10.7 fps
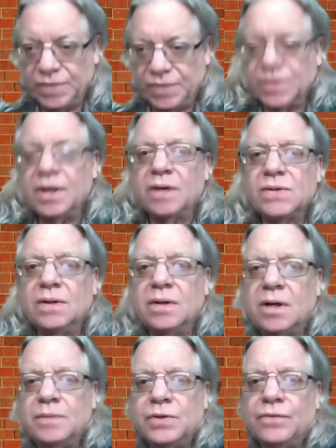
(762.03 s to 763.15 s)
excellent
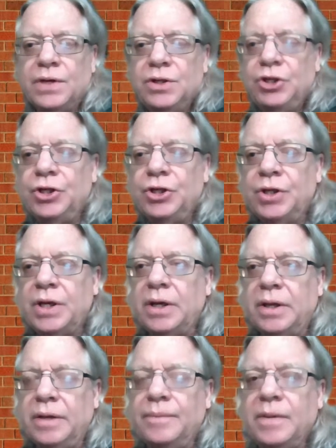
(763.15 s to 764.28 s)

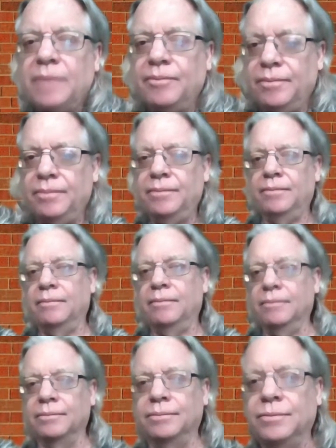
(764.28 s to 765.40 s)
observation.
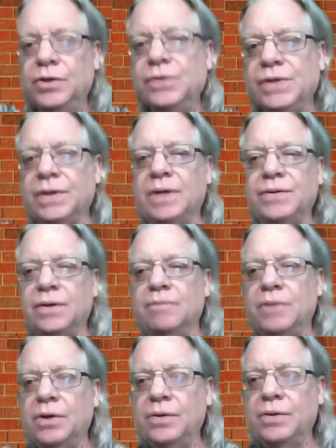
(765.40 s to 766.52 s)
Using that to
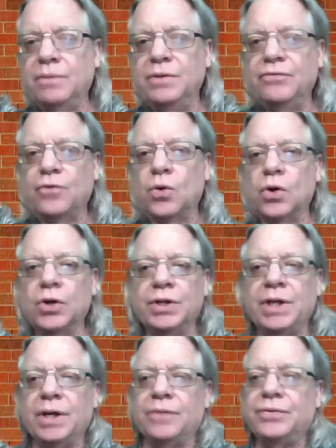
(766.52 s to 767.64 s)
compare the before and
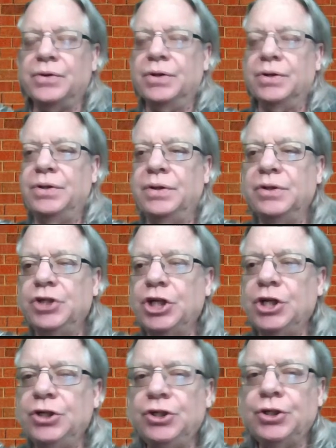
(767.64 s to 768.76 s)
the after and the
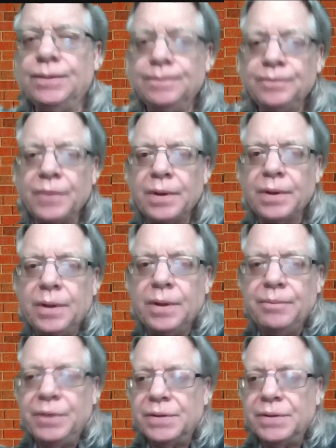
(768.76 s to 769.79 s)
change, because